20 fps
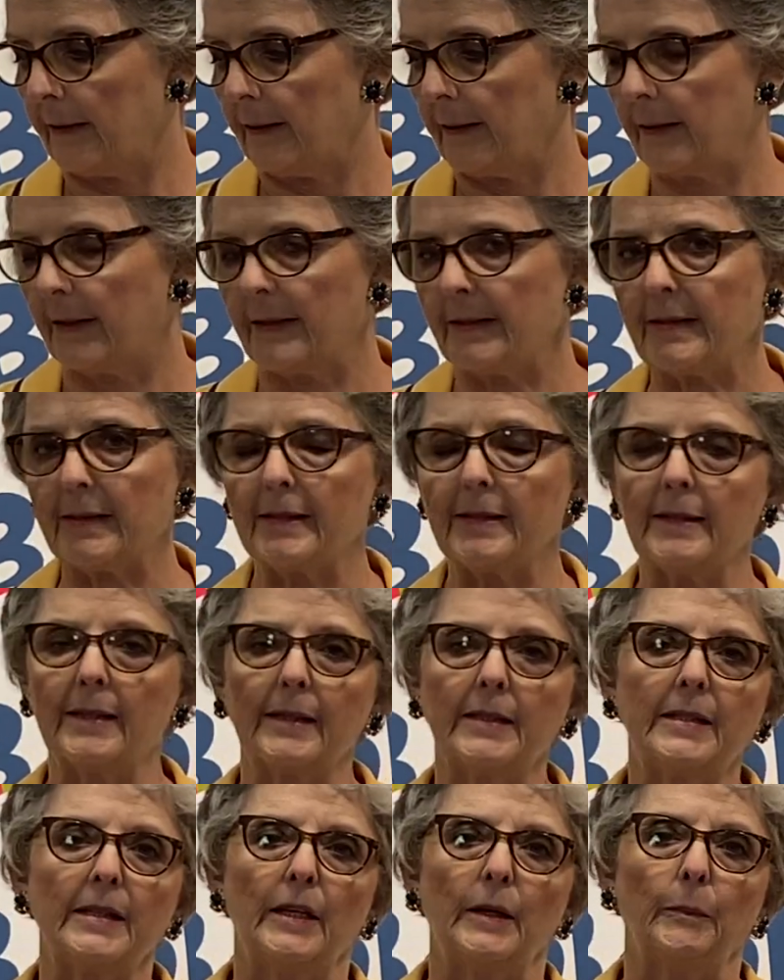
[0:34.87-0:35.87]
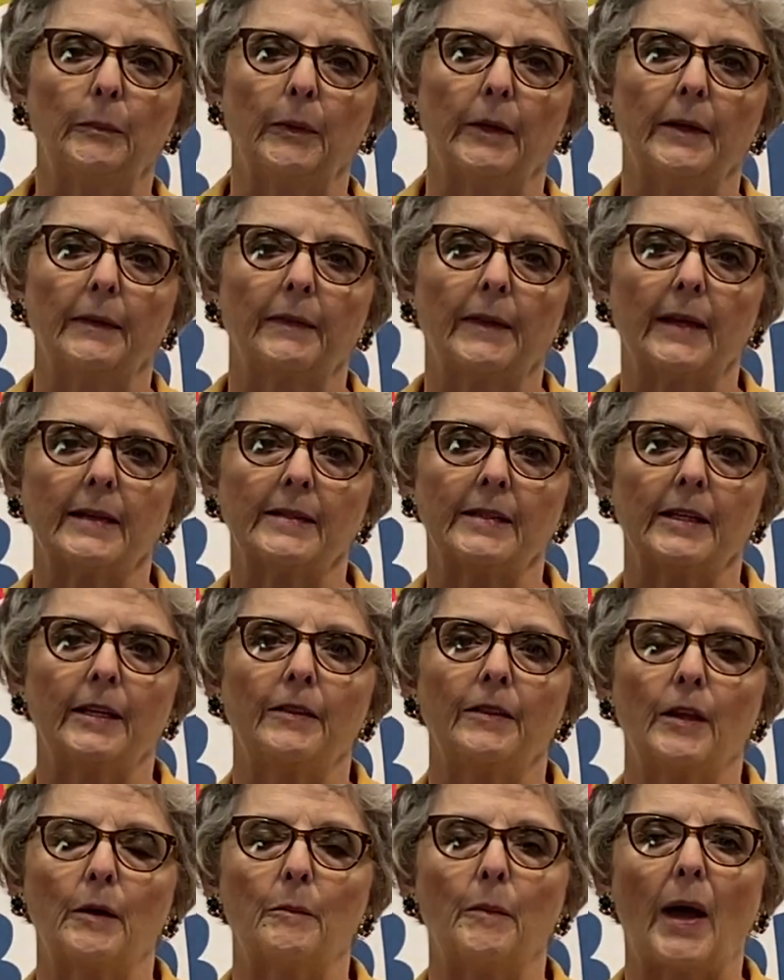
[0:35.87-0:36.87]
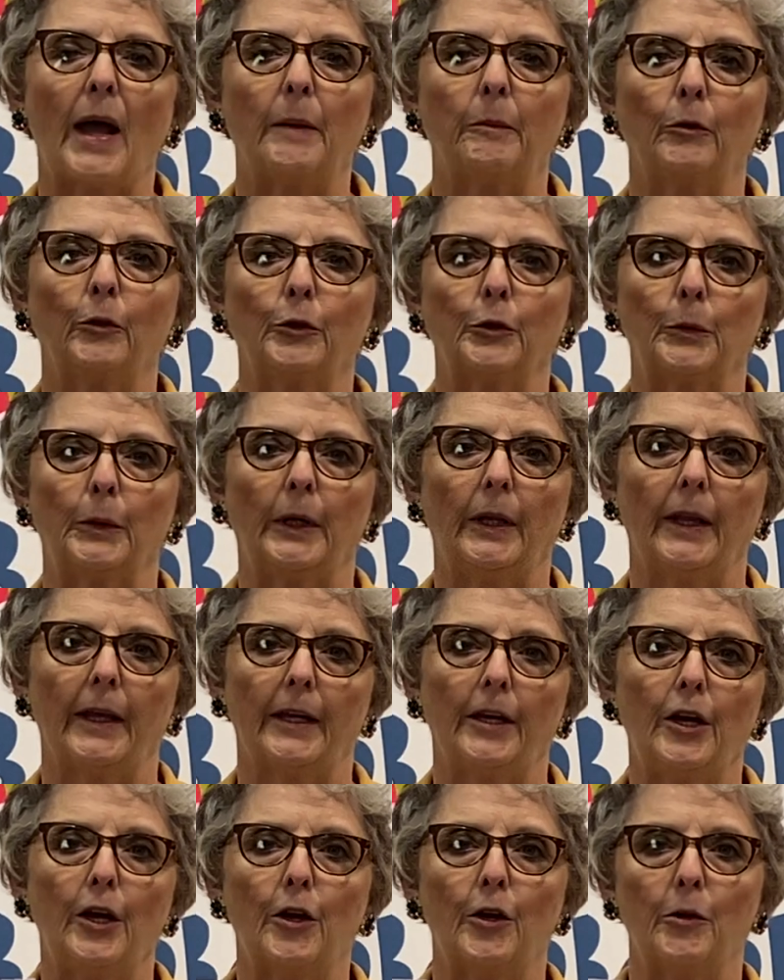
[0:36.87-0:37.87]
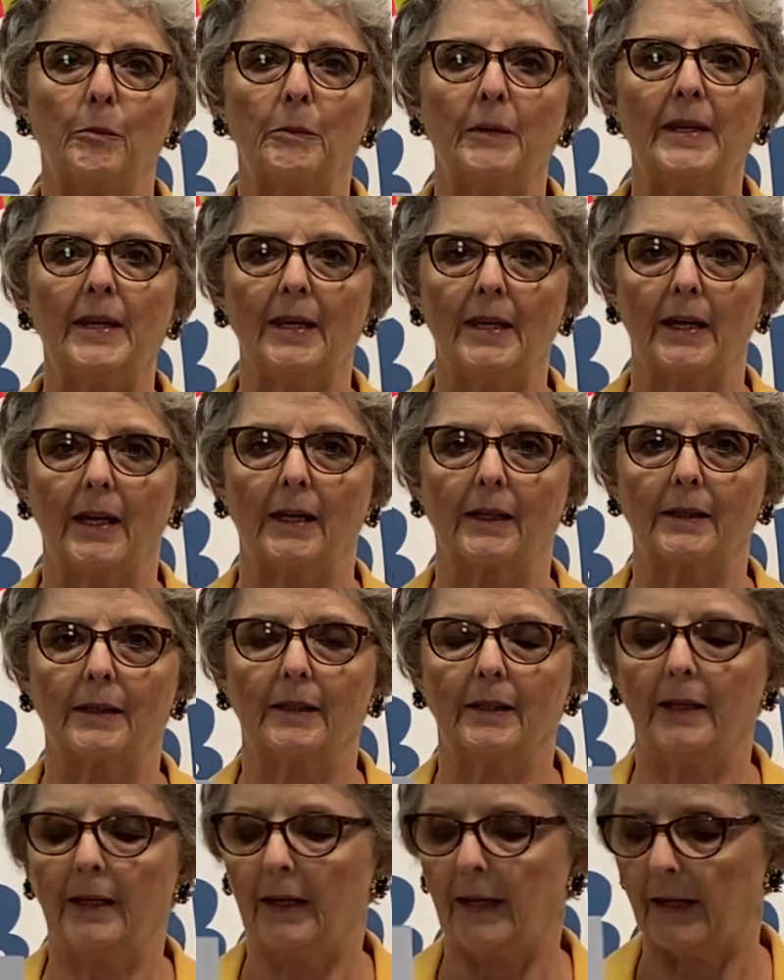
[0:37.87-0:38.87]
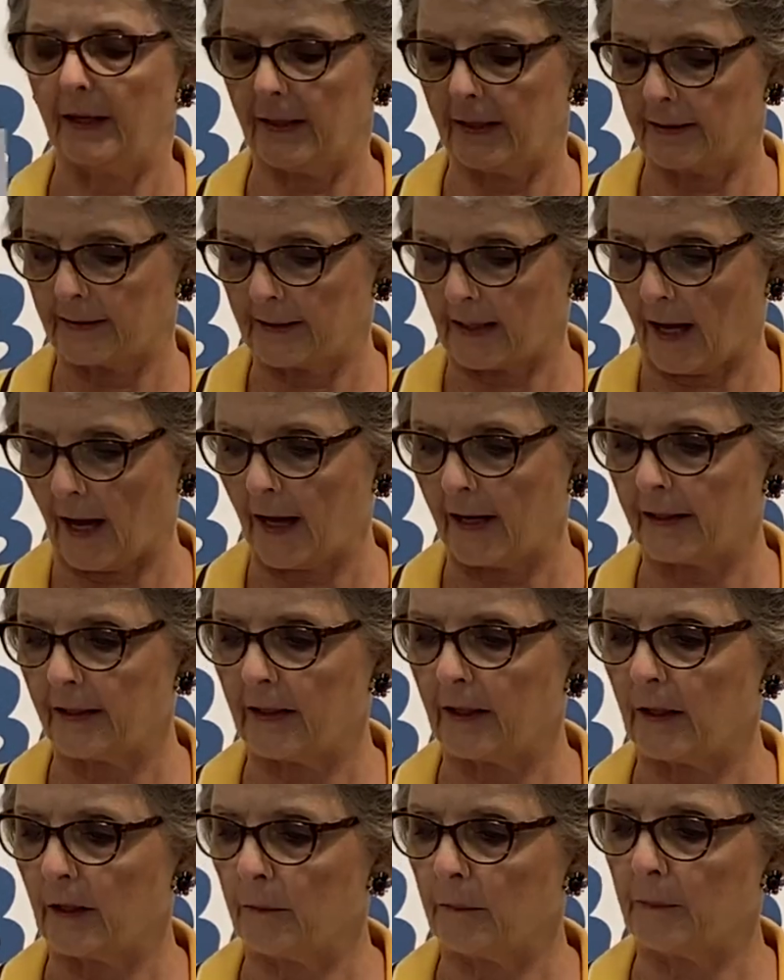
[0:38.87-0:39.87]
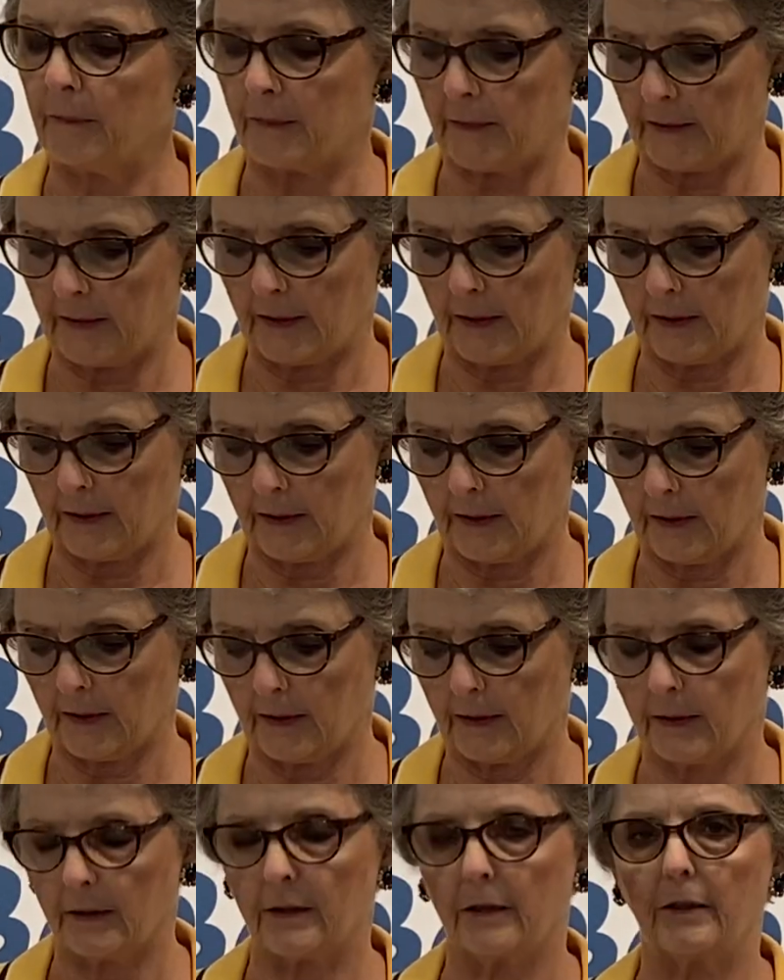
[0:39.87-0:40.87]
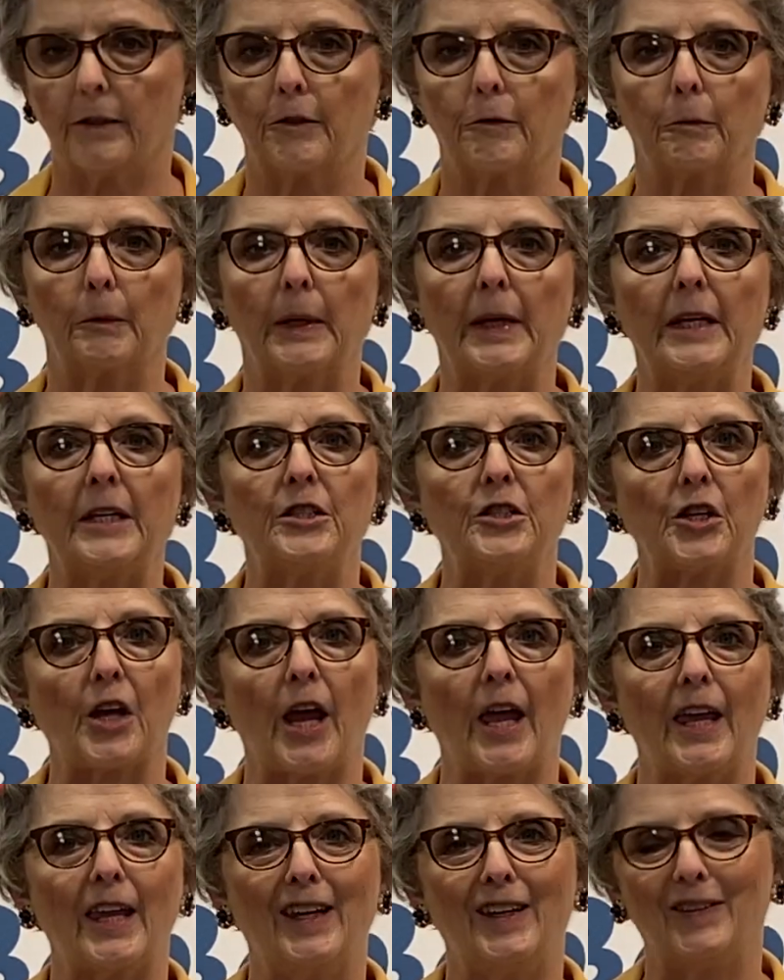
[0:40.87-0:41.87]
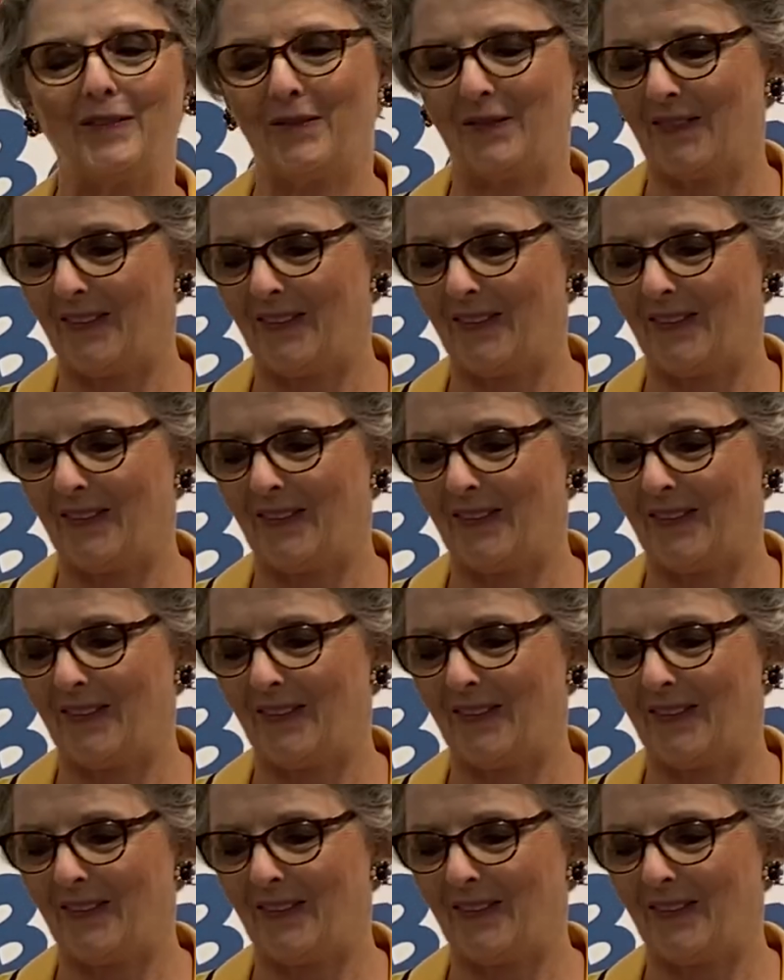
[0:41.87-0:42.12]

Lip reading: this is the template that's in the Bible Drill at Home kit, and it's item 3J.